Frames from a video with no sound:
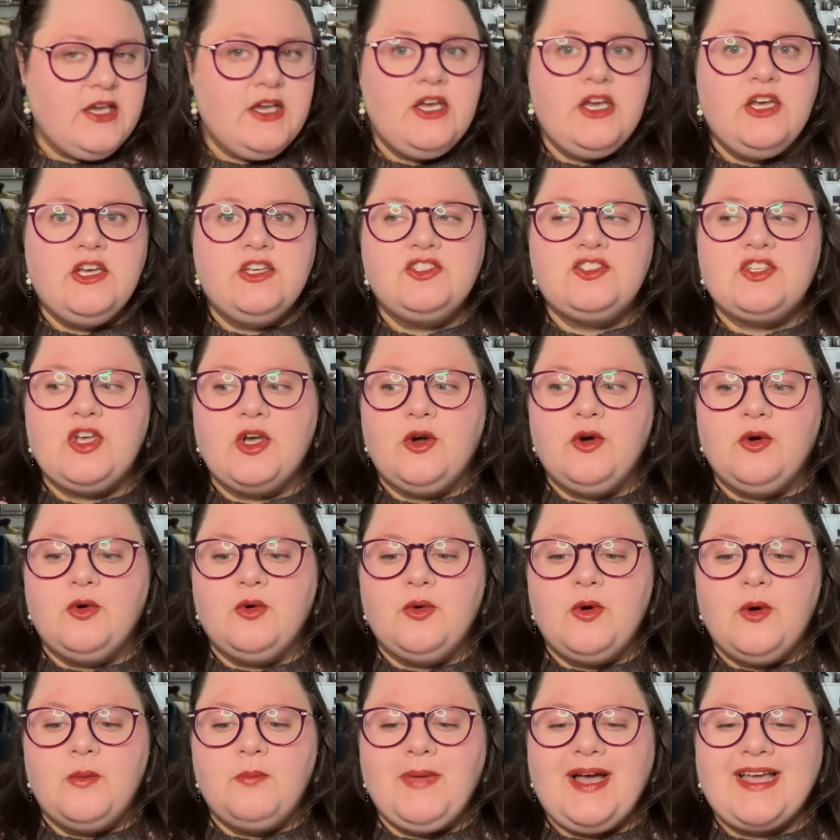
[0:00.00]

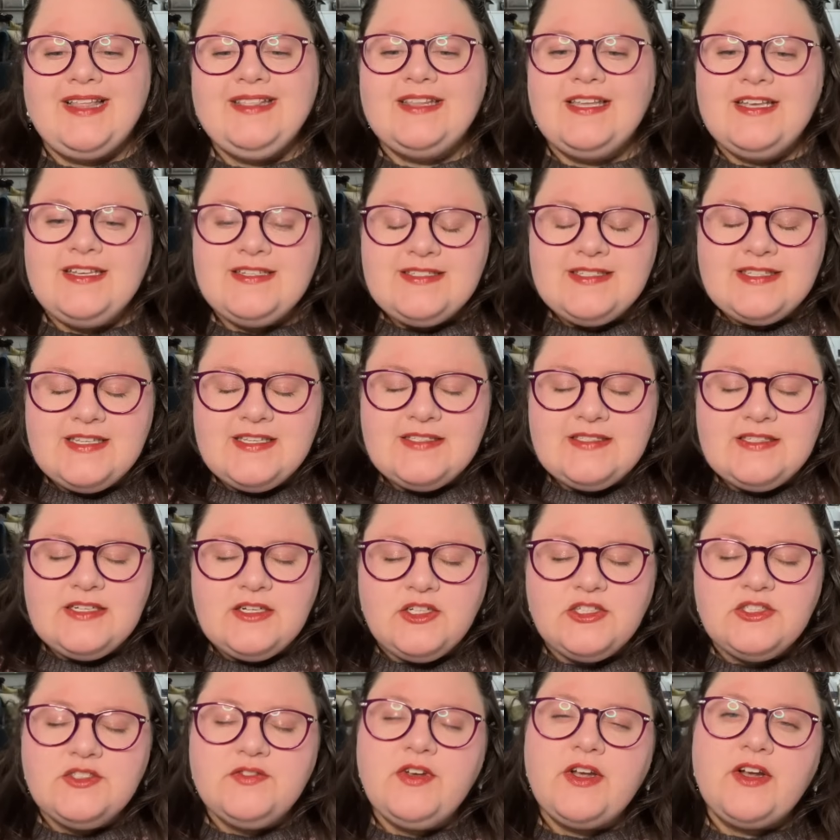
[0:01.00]
So my list this year
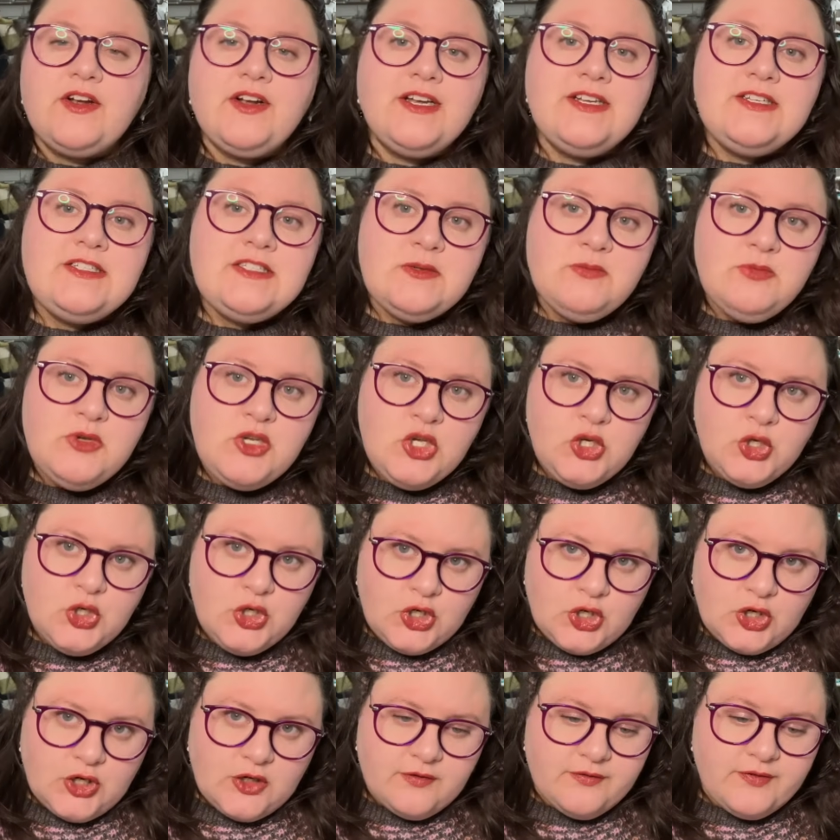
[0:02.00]
is very
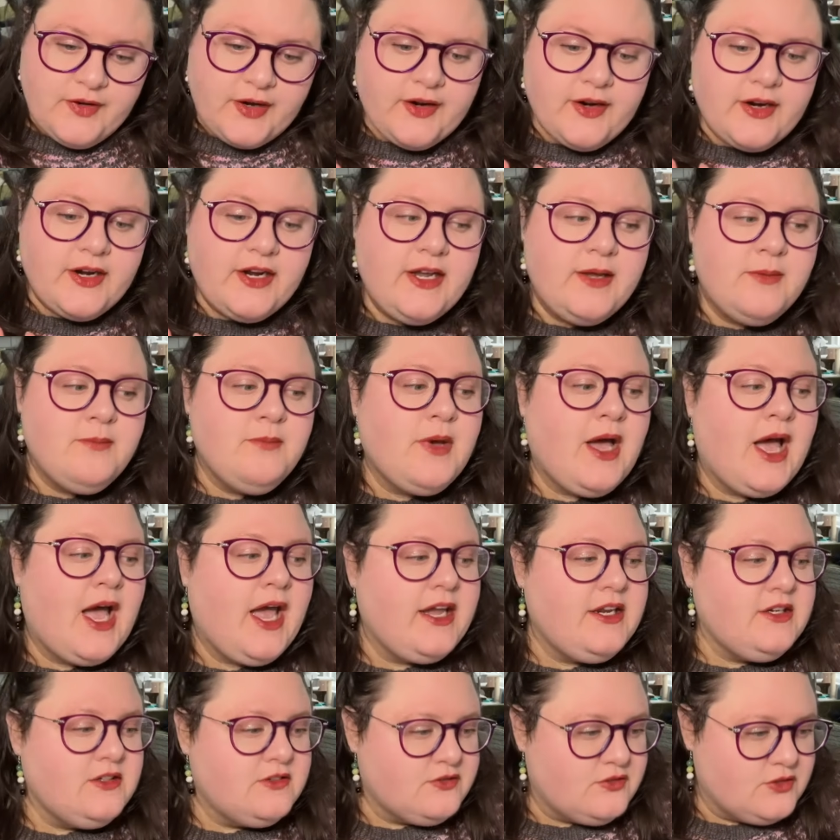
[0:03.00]
demure, very
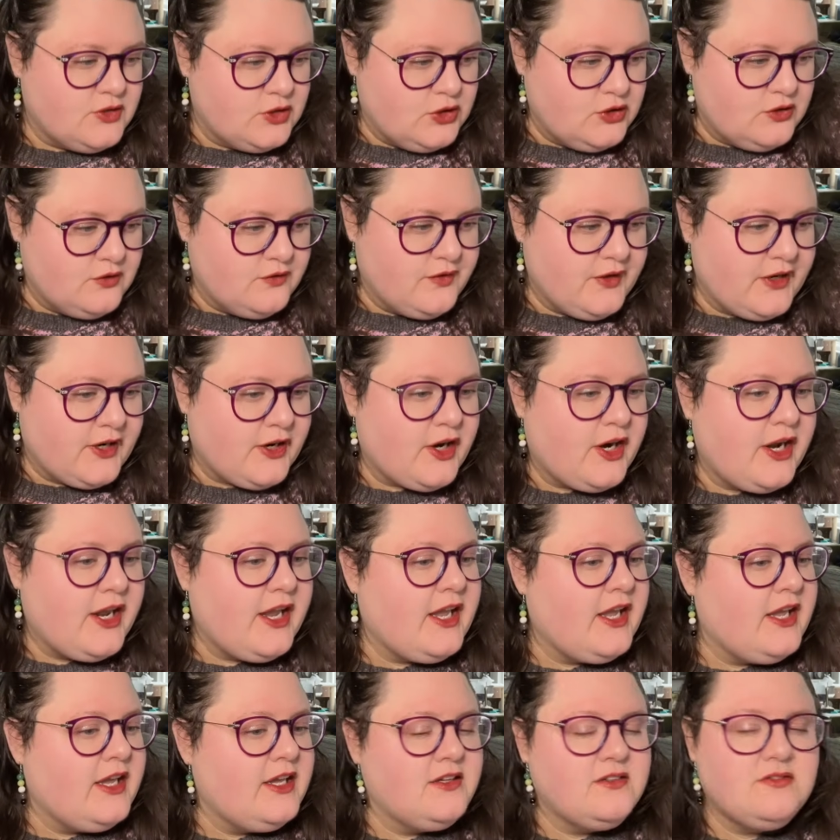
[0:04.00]
mindful,
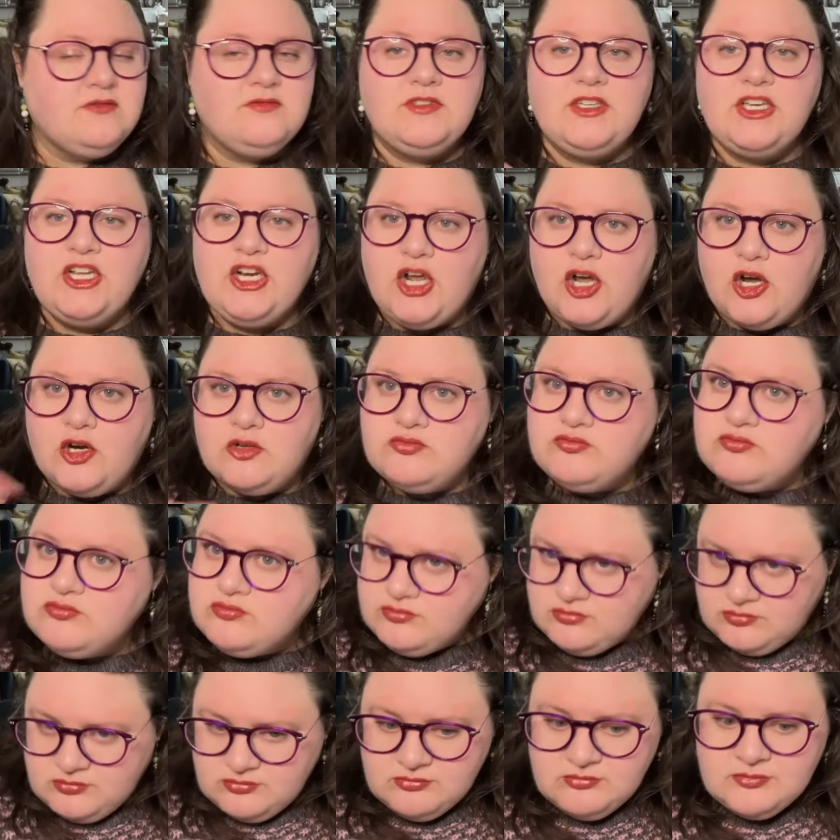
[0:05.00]
very, you know,
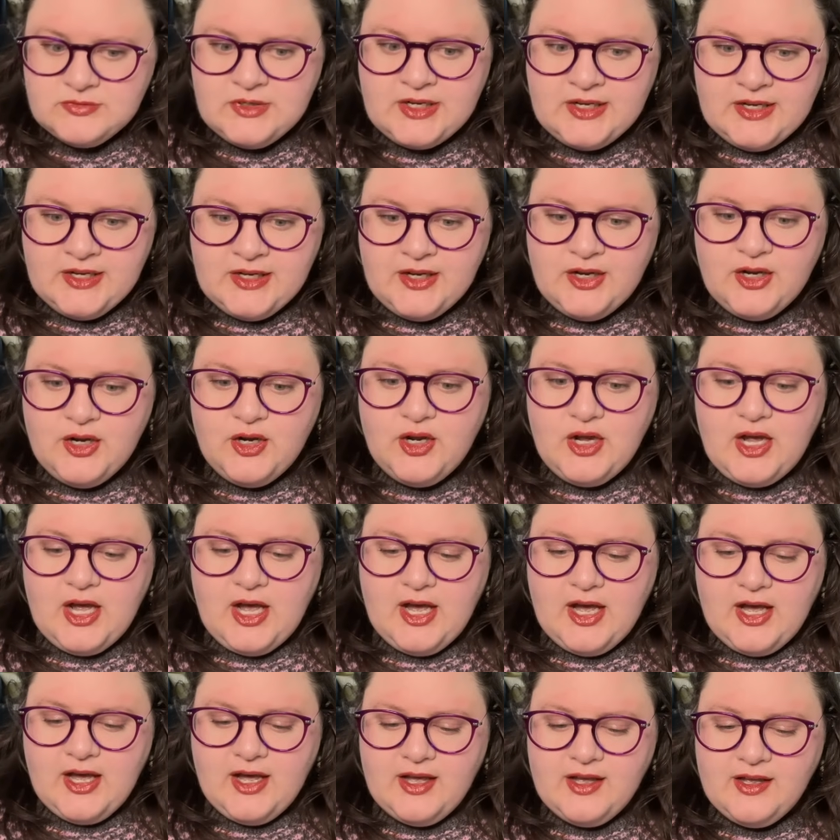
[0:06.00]

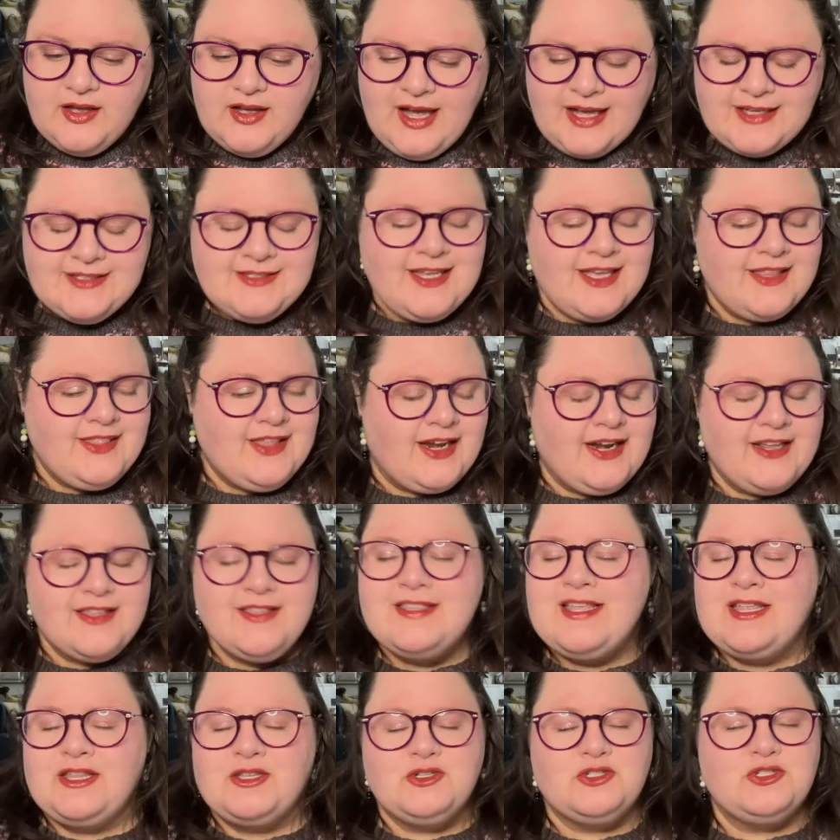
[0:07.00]
uh, I say that, I
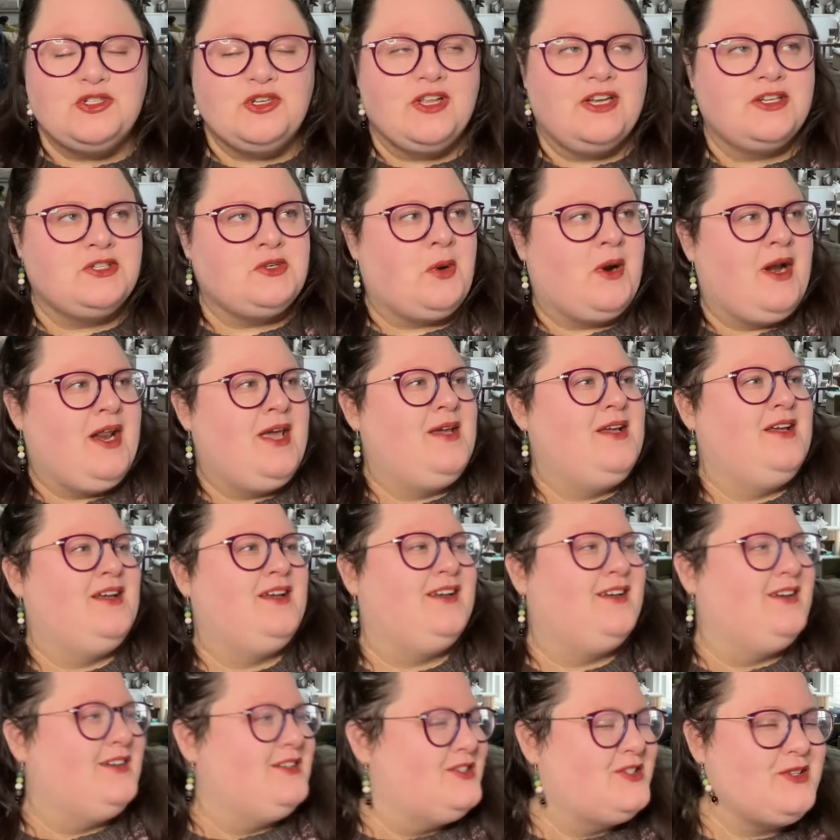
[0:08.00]
think there's still like
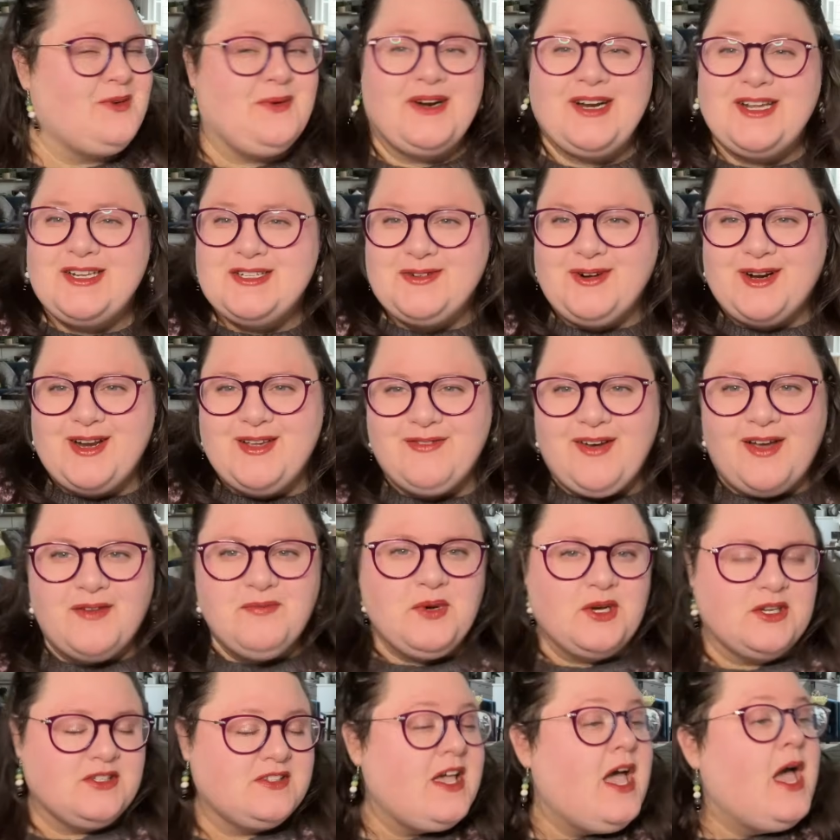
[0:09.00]
twenty, twenty, twenty-five
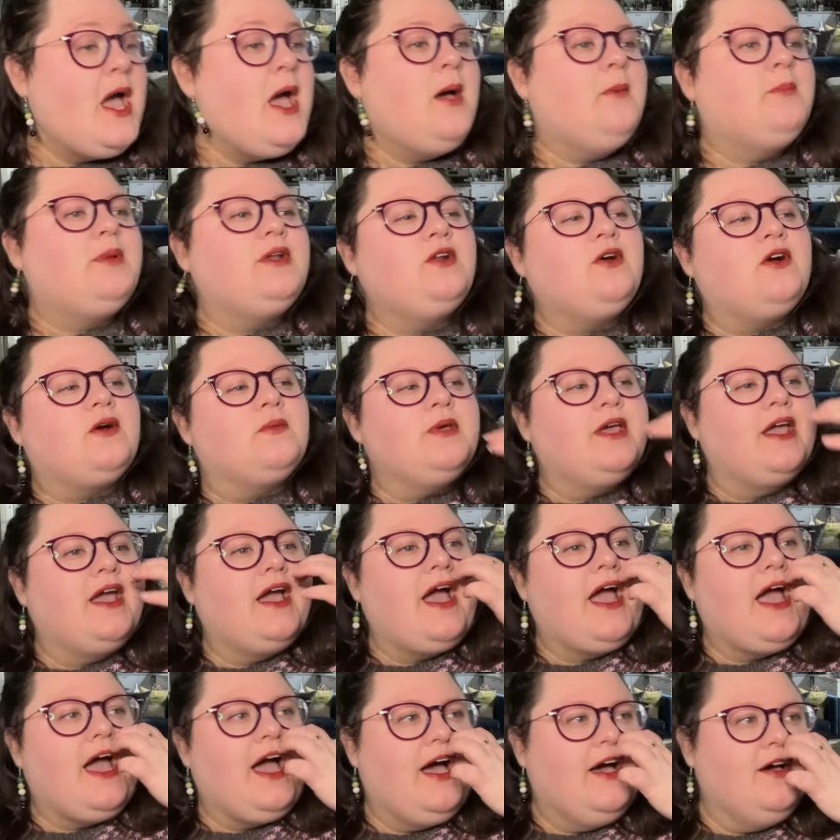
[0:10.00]
books, but normally
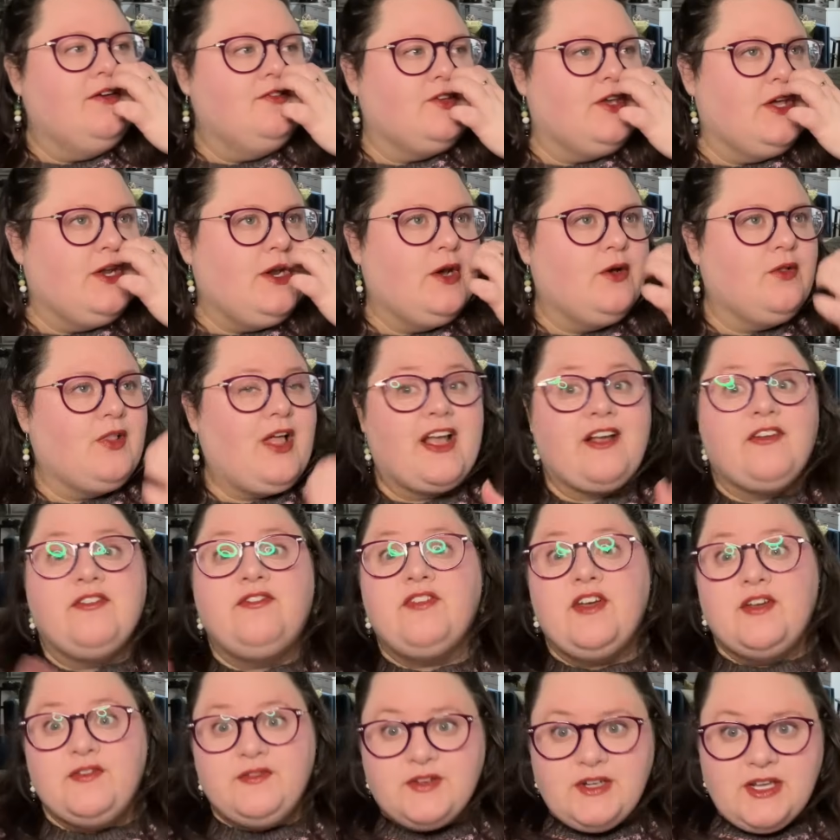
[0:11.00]
I have, you know, like
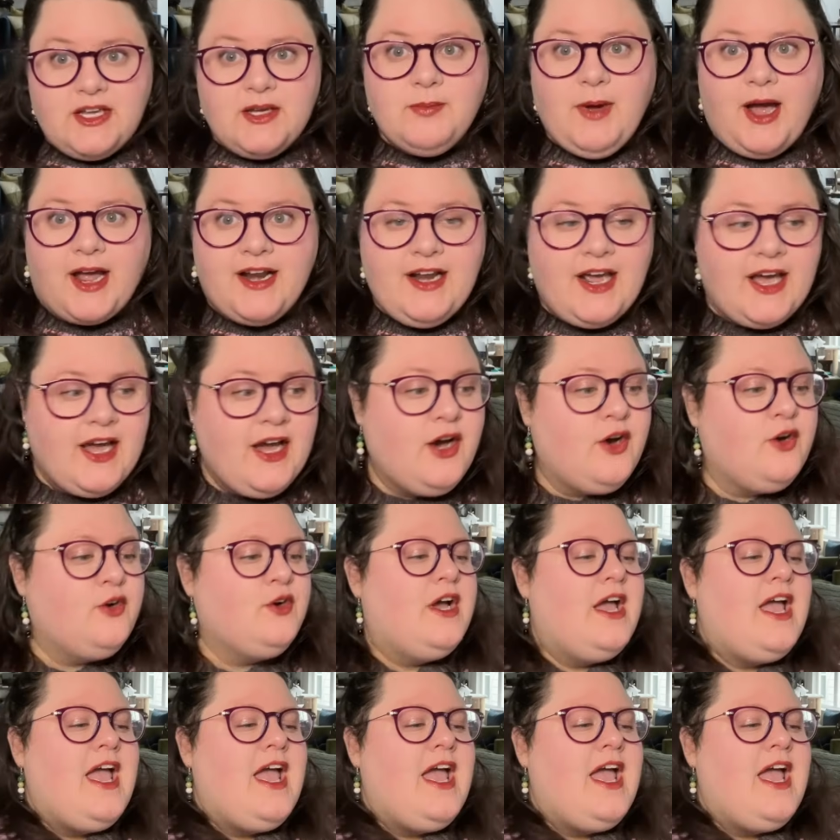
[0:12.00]
fifty by now.